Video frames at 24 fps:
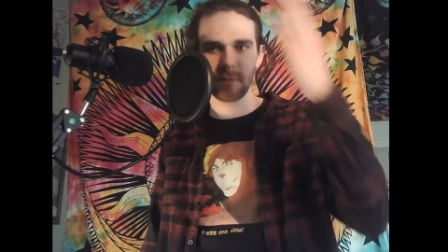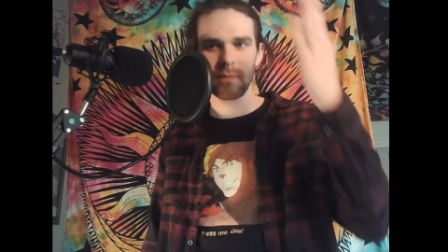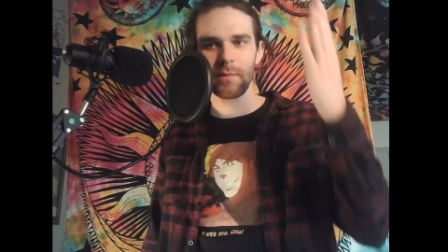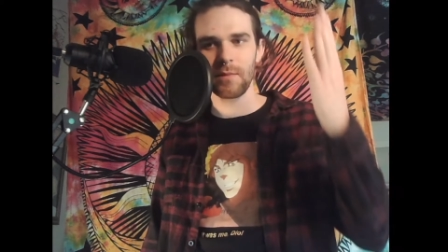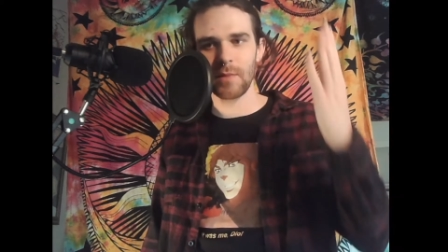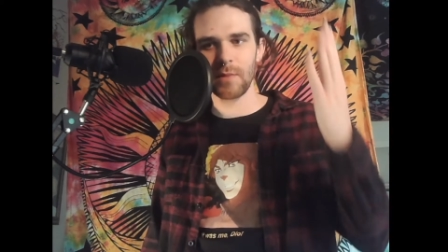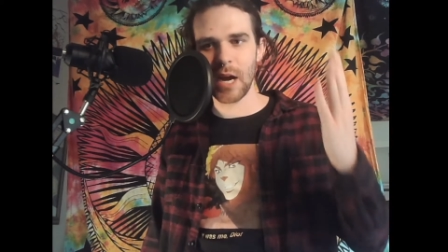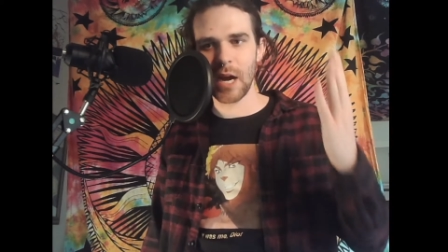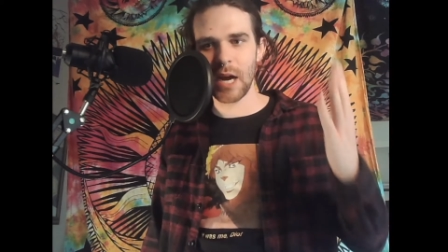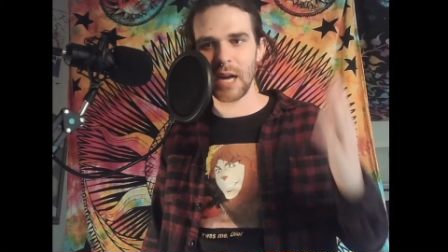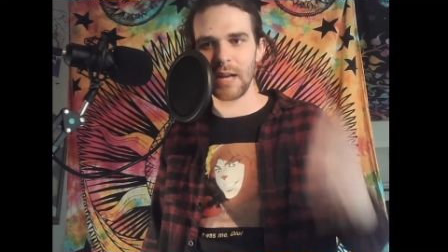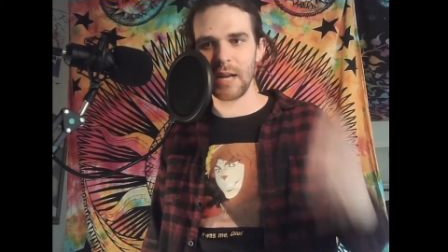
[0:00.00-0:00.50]

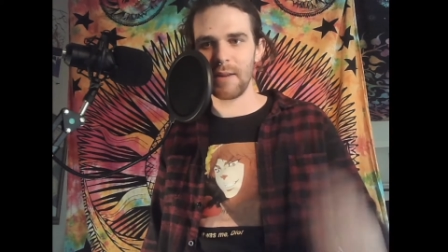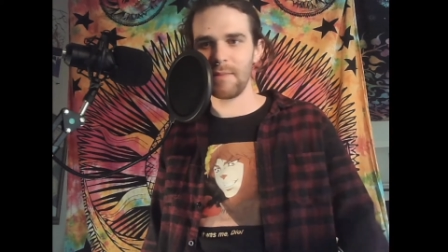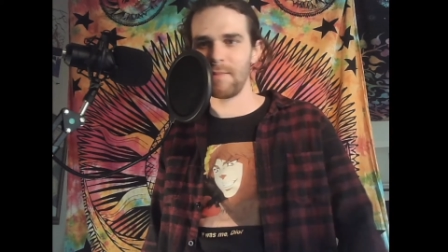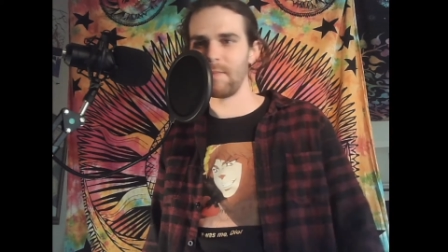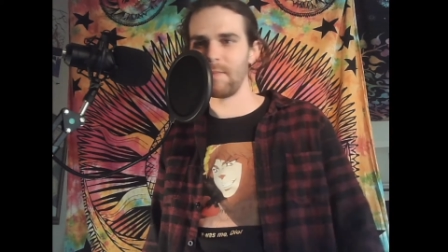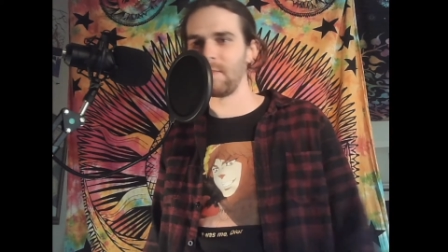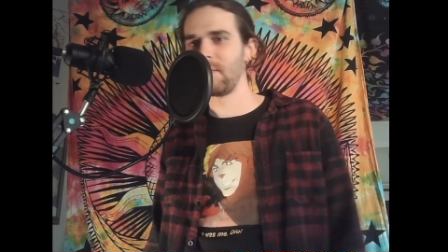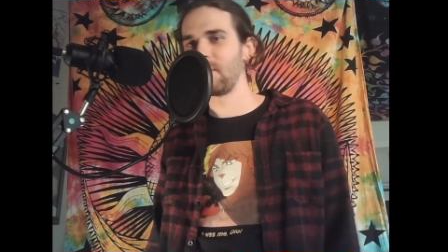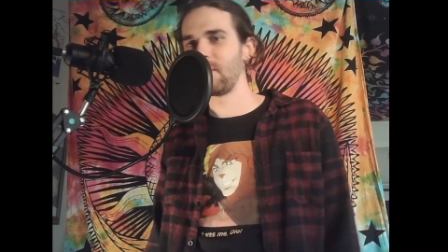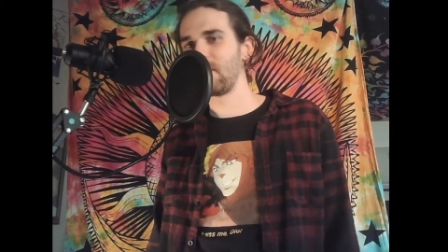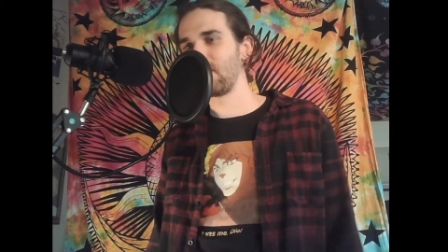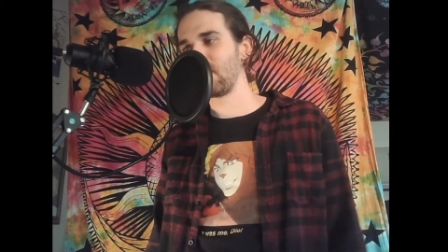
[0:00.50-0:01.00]
Duh.
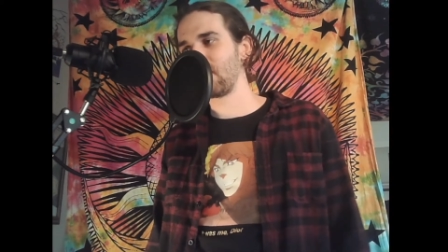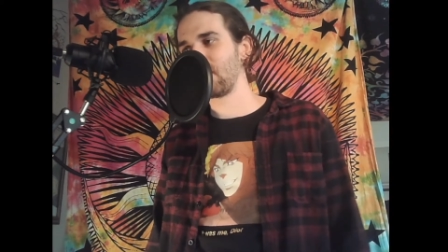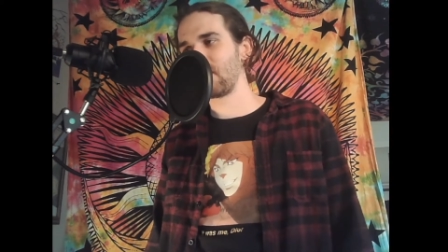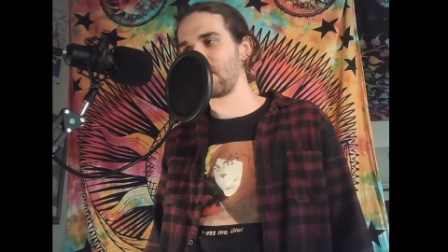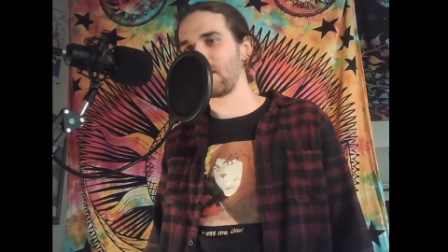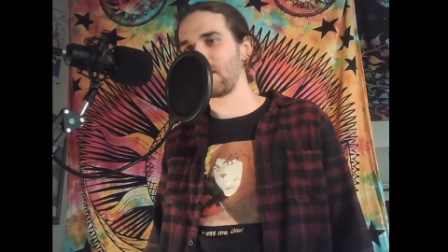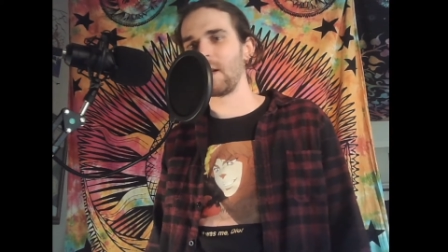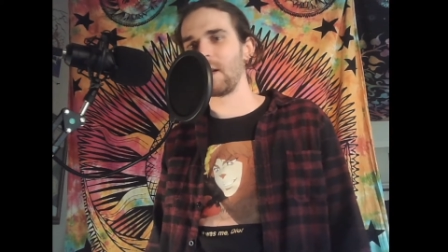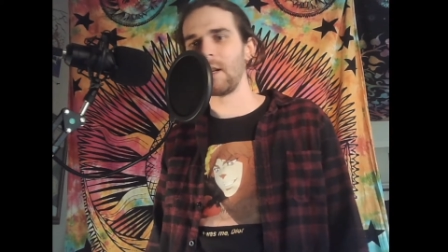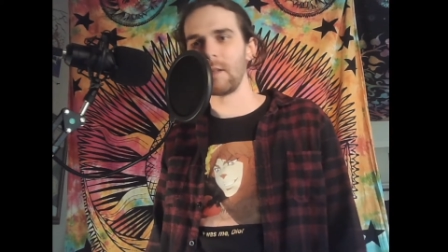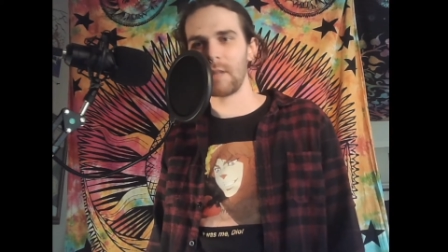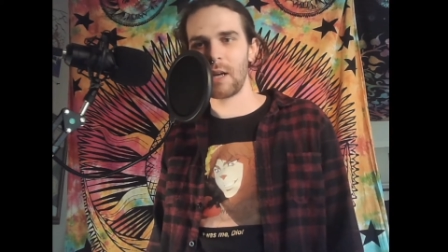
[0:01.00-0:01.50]

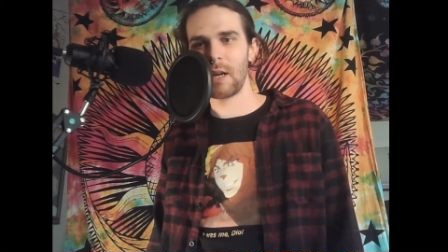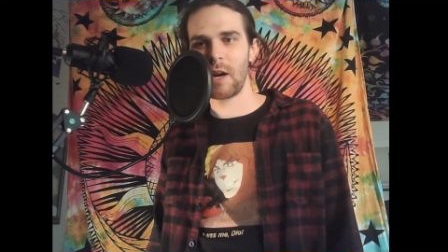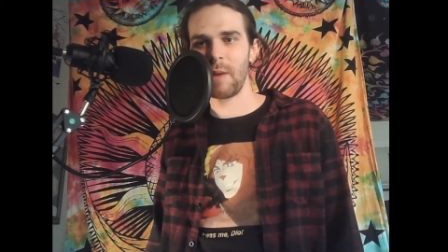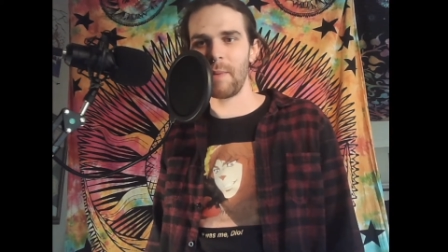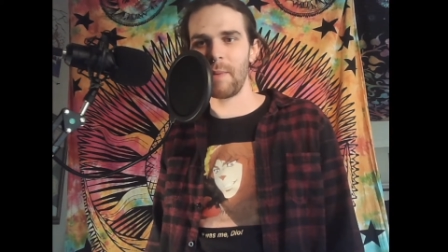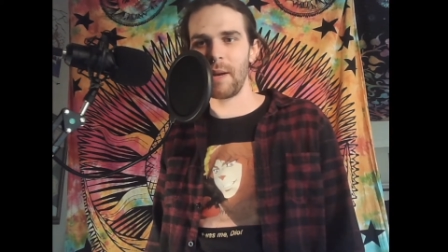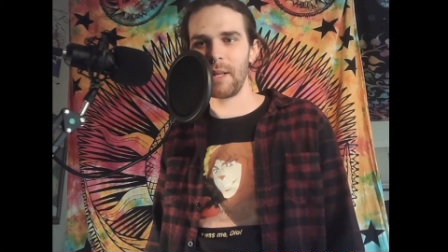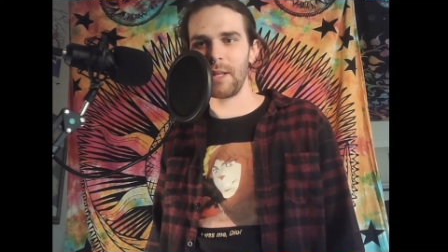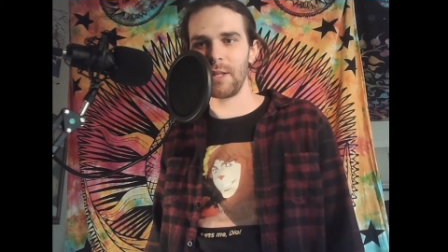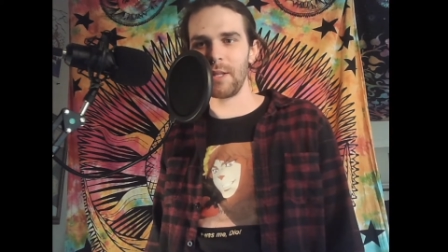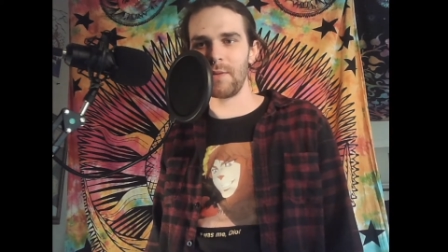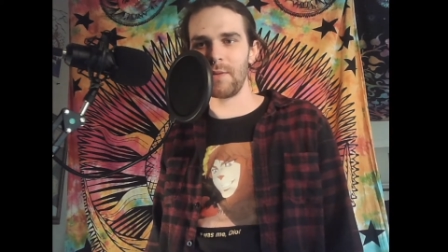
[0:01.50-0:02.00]
That's how I
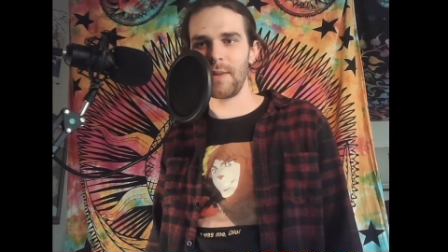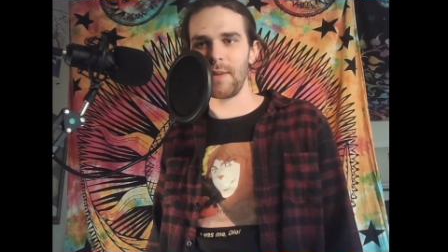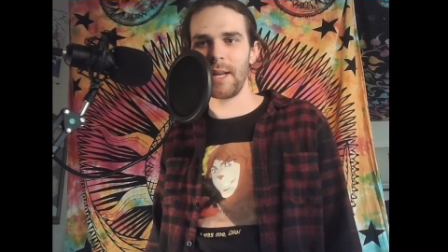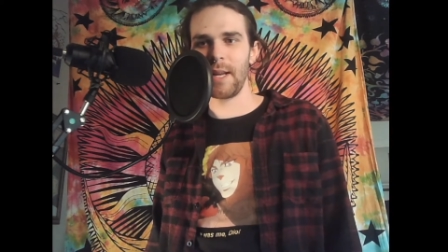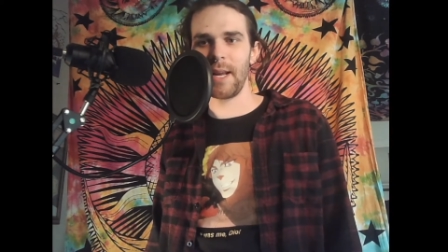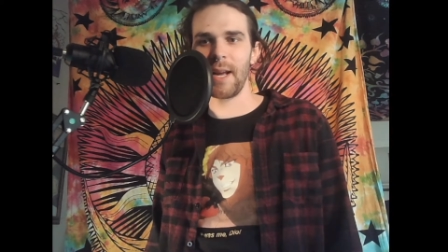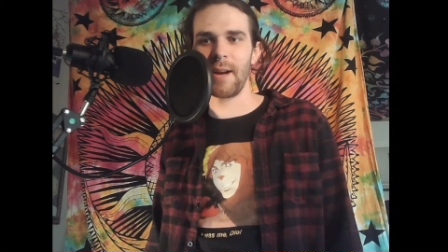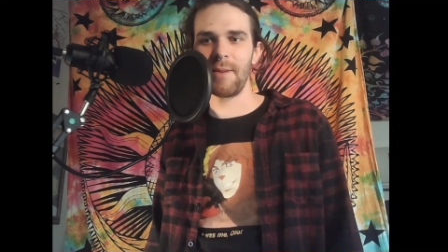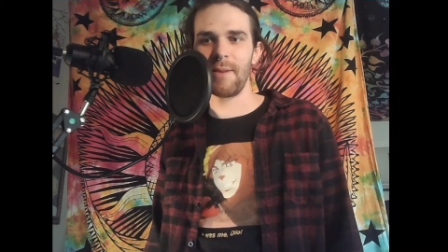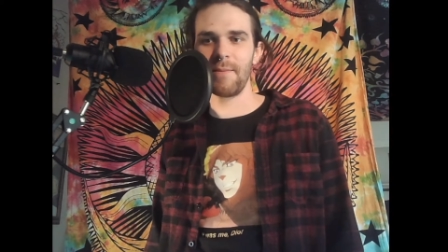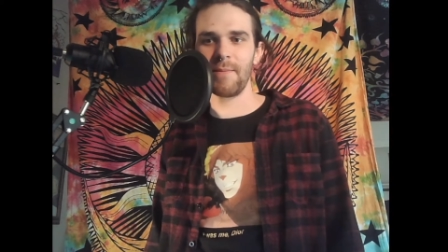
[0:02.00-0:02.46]
made this video.